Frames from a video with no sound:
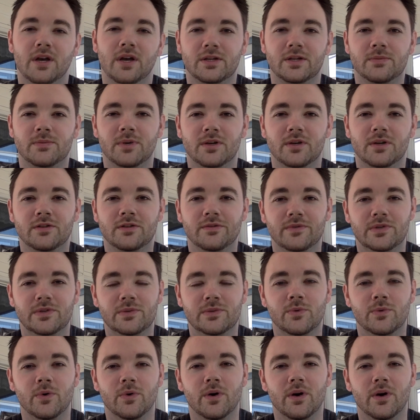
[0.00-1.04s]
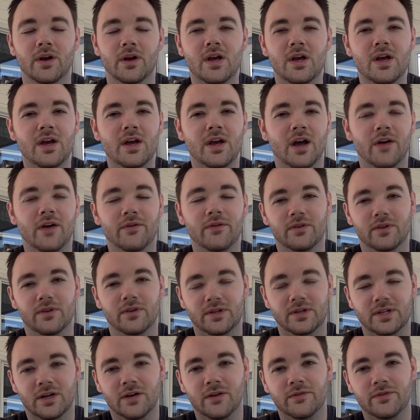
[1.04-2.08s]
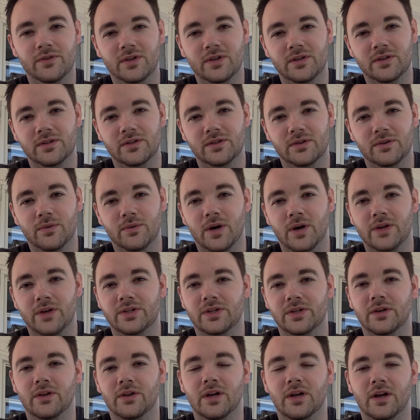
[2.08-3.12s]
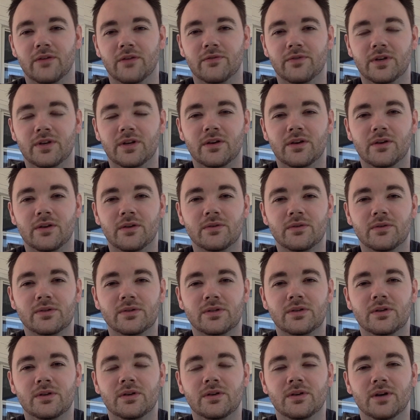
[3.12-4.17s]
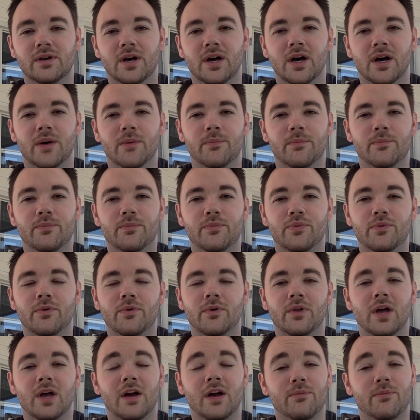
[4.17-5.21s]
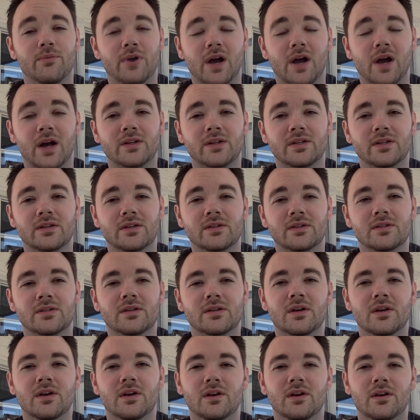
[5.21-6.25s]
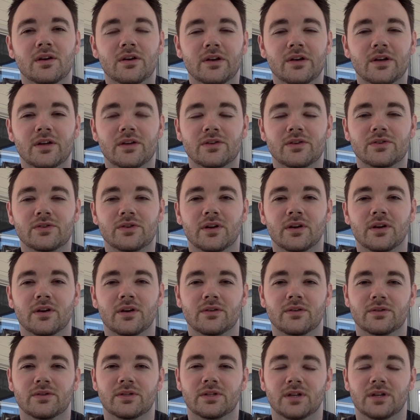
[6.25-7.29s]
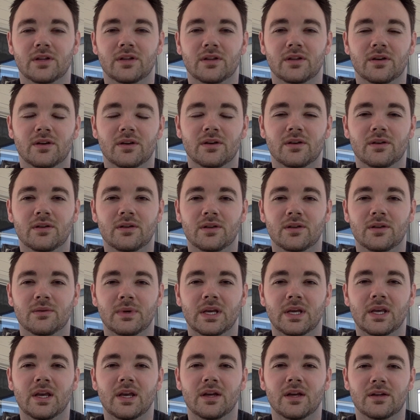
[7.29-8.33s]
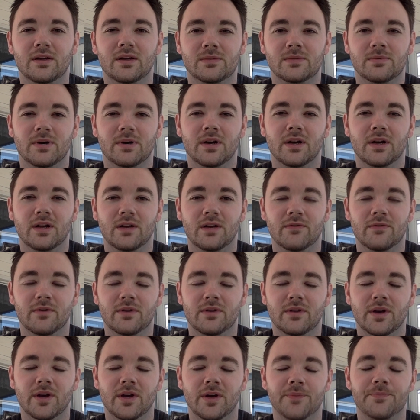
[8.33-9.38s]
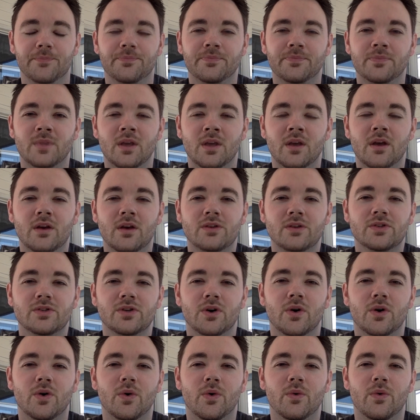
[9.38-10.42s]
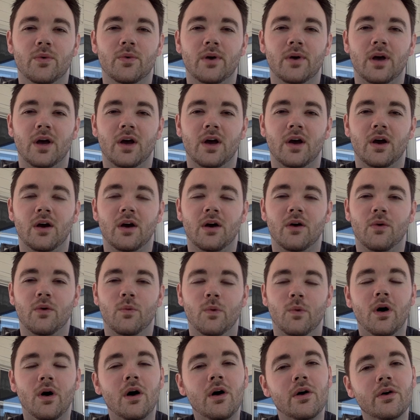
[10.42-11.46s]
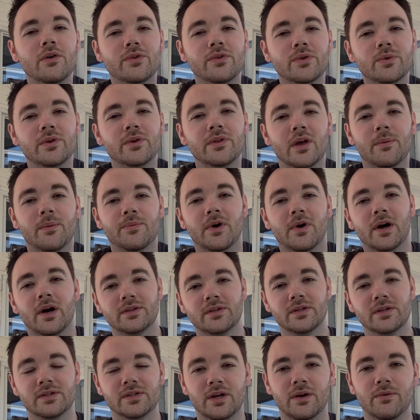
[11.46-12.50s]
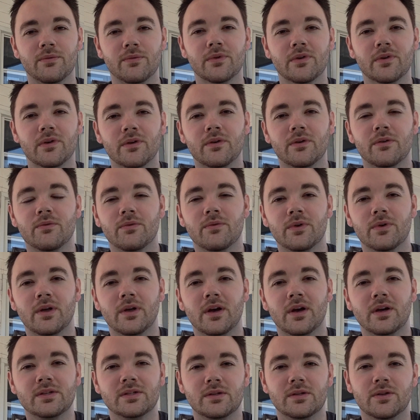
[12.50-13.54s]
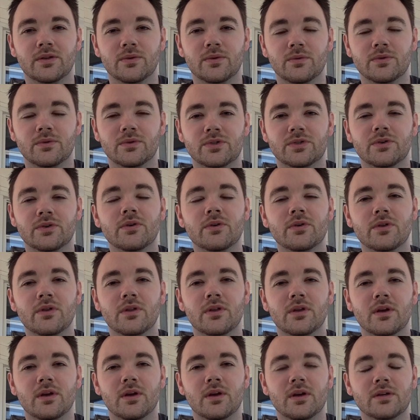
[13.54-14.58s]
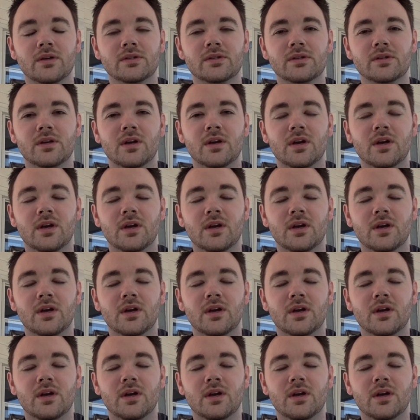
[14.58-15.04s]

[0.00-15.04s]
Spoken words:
aspects of the sport. I've really delved into watching a lot of videos, a lot of practice, and trying to understand the mechanics behind everything. So while doing that process, I really realized that there were certain things